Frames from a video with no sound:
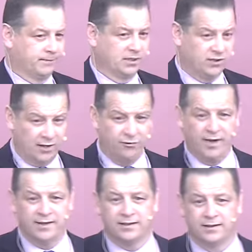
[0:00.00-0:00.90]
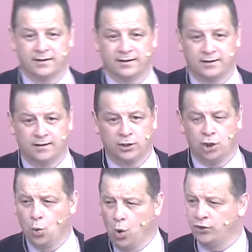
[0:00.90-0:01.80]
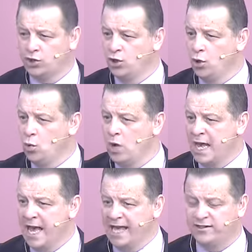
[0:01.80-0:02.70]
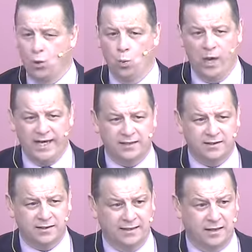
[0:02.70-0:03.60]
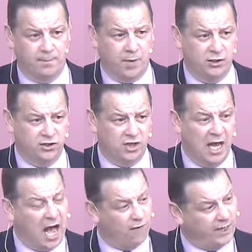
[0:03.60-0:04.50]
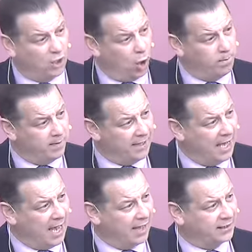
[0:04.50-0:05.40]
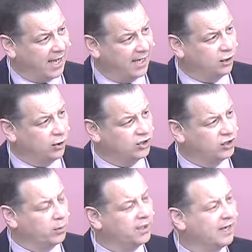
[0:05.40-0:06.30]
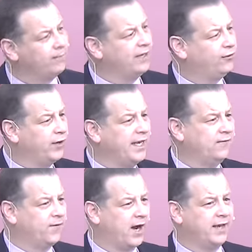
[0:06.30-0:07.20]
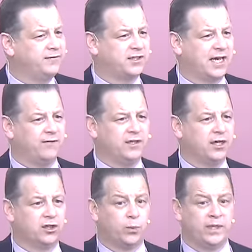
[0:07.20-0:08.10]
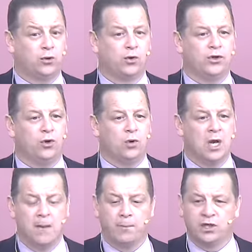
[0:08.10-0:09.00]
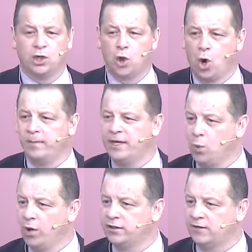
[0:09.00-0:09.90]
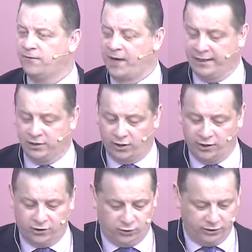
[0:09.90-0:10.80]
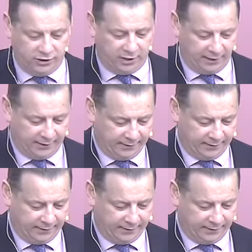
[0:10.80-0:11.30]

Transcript: Isn't that right? You want to know is it weeks? Is it months? Have I got maybe a diagnosis that will give me three, five, seven years? We don't know. But you normally want to find out, don't you?